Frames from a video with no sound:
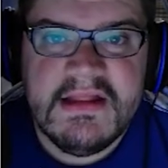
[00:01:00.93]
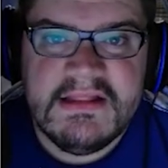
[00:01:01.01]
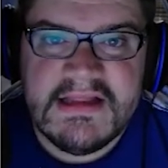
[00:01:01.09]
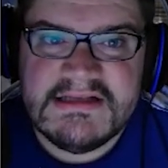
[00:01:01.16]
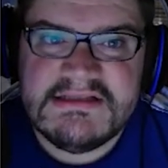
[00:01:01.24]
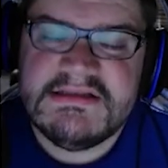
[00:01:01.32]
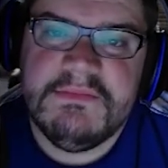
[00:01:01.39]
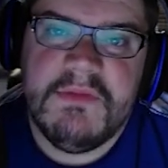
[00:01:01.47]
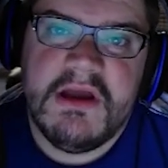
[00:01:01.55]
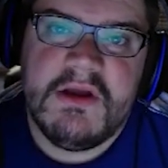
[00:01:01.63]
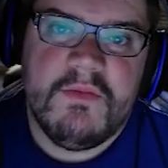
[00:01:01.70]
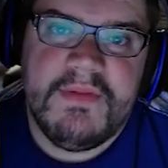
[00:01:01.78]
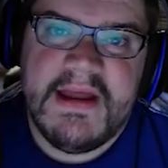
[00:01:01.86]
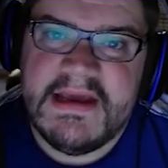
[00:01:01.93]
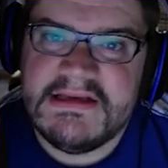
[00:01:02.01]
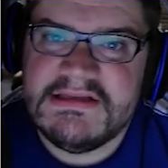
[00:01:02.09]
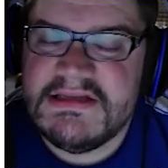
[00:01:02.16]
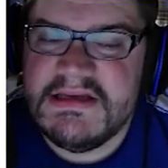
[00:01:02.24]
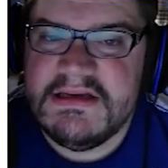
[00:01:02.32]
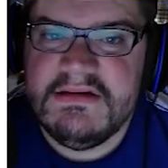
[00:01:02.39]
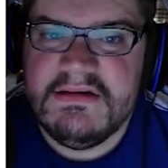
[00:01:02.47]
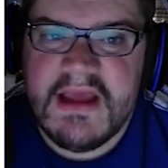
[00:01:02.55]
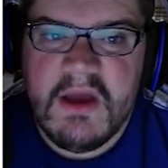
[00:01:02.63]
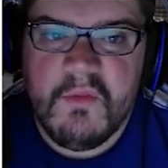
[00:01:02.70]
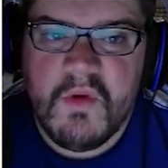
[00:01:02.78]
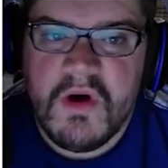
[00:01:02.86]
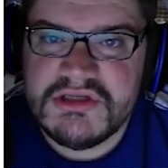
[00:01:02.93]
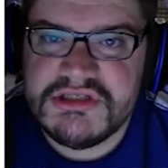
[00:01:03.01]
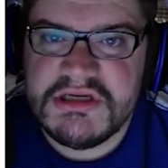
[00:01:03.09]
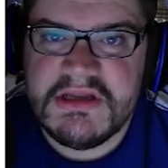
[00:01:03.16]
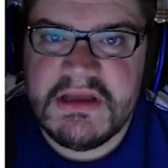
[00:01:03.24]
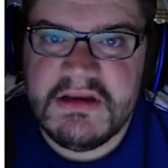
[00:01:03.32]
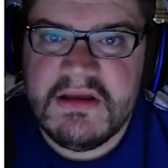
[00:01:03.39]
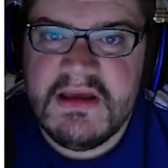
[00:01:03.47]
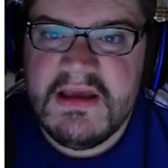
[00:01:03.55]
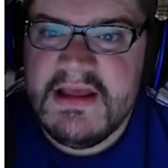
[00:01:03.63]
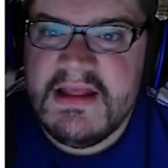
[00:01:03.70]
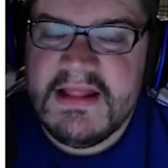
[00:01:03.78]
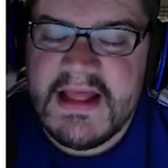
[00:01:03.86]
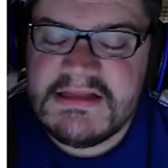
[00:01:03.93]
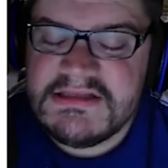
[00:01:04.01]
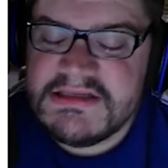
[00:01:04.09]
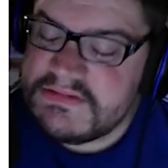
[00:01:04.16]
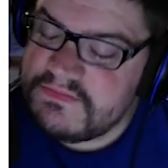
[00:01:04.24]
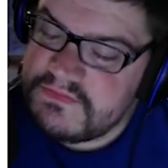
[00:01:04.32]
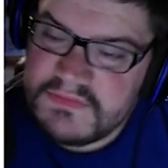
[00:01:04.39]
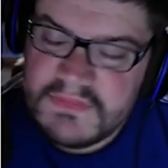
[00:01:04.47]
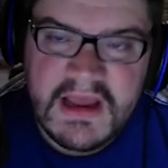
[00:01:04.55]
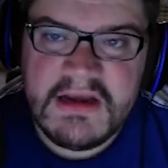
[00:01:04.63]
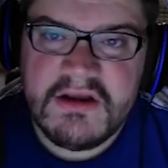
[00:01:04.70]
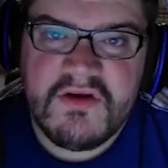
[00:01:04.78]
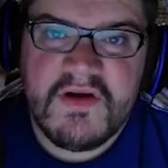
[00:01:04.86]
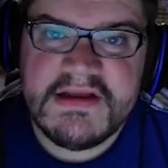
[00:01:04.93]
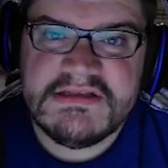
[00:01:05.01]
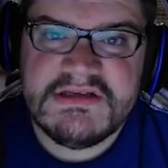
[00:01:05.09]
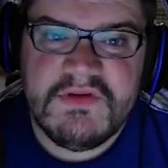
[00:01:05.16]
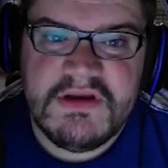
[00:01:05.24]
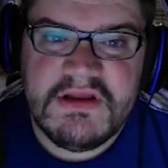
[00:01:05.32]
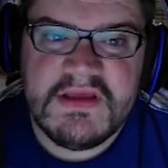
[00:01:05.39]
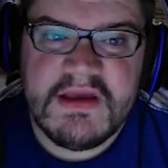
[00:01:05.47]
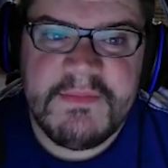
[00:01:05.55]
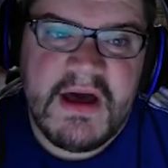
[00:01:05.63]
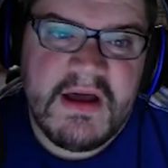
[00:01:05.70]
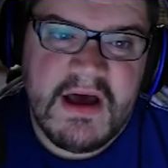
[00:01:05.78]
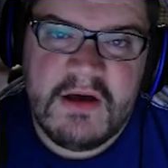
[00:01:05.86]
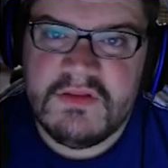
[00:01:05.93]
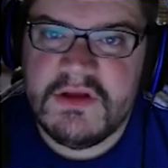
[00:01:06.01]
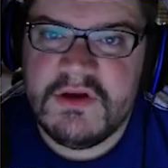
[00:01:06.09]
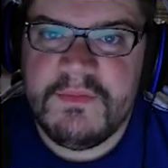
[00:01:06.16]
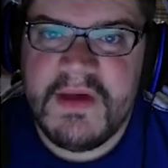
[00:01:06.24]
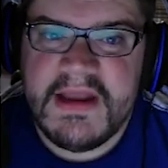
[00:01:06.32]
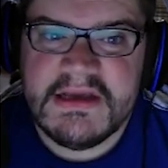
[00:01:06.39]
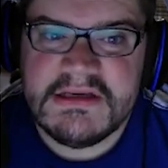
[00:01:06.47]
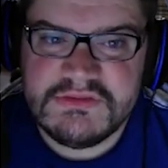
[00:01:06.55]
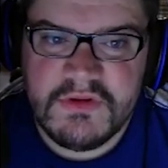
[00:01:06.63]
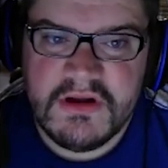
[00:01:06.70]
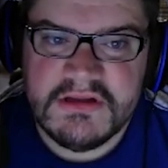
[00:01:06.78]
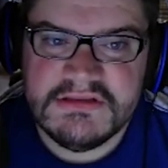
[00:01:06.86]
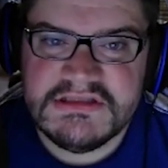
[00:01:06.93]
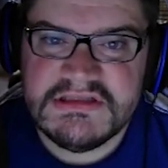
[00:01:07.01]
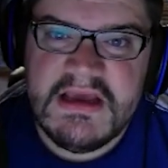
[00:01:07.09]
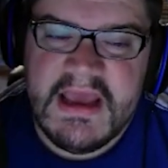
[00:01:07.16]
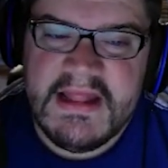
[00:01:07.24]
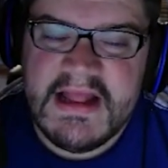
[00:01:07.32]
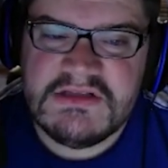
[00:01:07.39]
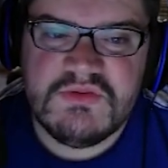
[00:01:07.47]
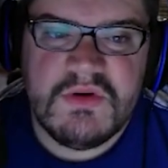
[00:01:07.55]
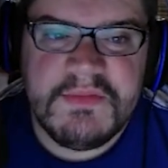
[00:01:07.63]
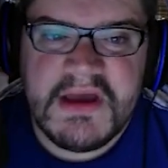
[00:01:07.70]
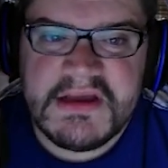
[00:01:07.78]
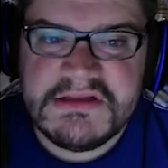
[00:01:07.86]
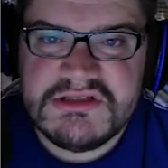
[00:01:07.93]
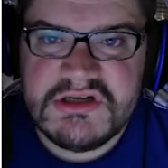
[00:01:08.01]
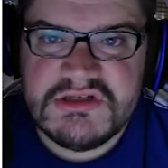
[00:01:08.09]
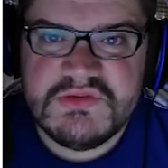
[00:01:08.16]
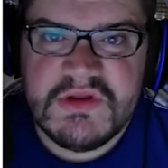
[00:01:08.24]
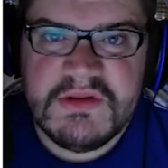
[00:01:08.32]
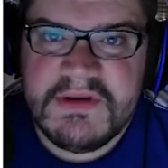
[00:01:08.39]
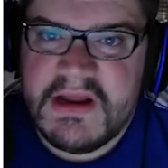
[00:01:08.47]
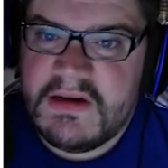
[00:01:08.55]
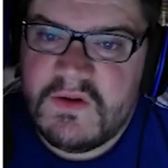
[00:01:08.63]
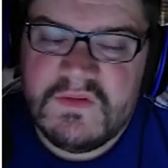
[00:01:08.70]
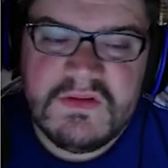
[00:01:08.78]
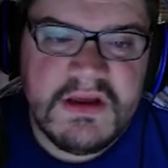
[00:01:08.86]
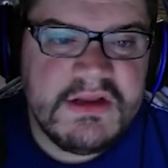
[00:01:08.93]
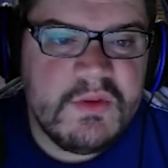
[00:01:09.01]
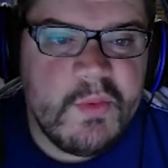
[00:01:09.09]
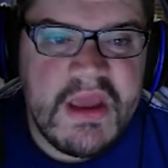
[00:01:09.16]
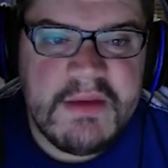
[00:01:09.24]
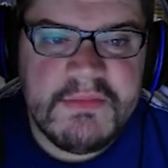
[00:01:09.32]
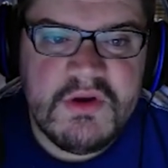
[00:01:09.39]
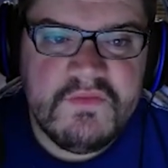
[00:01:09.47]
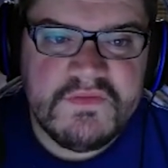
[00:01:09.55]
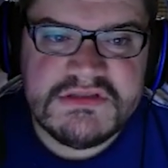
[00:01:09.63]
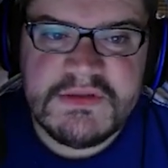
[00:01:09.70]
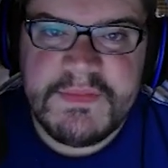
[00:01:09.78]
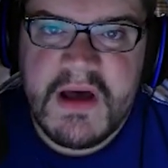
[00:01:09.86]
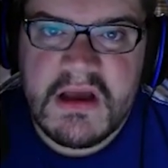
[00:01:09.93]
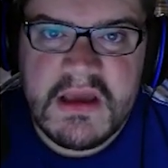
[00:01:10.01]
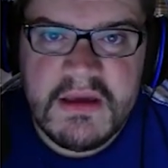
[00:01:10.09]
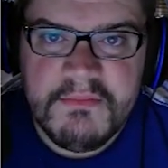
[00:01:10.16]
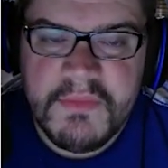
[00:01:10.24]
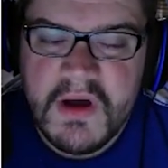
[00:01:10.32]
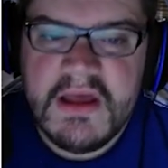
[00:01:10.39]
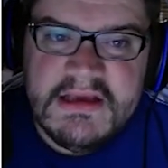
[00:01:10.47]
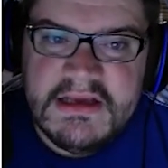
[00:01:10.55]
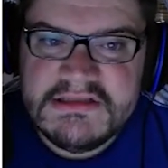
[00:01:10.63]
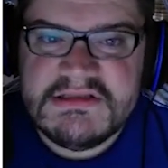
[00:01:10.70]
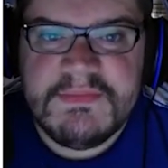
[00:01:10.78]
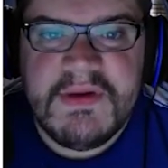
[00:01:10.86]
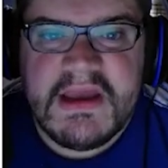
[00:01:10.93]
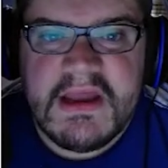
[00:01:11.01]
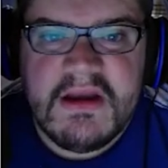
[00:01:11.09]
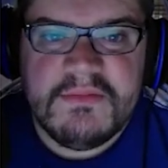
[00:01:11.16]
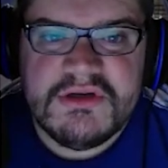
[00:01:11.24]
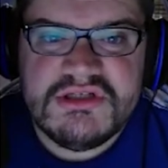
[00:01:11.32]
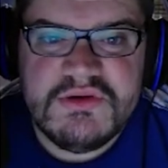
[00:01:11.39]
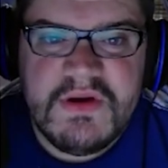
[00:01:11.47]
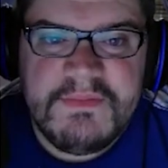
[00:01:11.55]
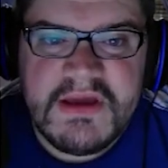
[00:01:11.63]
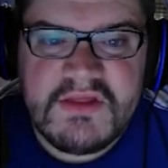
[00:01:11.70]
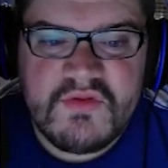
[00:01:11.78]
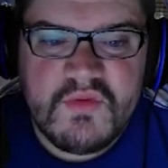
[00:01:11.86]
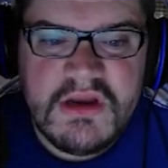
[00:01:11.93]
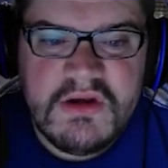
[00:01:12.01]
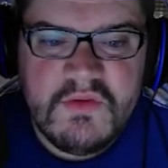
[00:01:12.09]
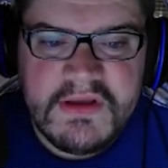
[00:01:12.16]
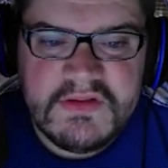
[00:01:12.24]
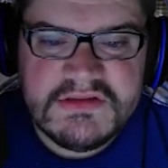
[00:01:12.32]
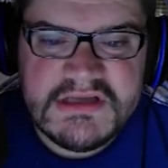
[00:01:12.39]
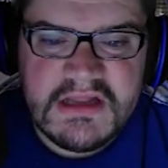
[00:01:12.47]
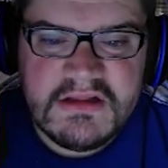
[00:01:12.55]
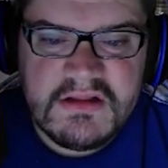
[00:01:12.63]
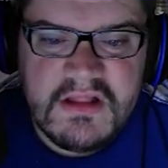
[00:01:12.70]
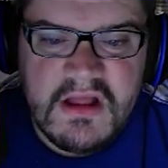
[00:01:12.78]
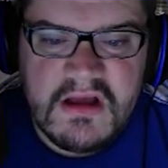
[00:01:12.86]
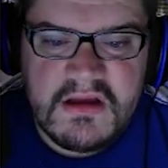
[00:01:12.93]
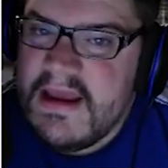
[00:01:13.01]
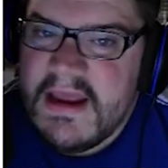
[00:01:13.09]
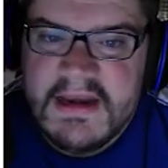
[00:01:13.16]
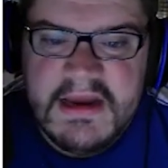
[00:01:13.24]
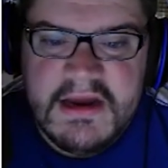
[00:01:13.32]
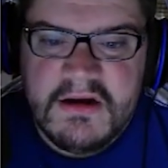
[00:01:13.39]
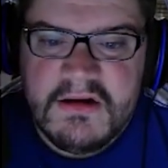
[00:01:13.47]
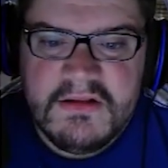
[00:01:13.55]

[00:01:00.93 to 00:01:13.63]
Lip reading: less than Michael Penix did at Washington. That's kind of crazy when you think about how little Penix runs. And that's one of my concerns with him. And I don't like the way he maneuvers the pocket, but he's the pick at number 2. At pick 3, New England's on the clock. And here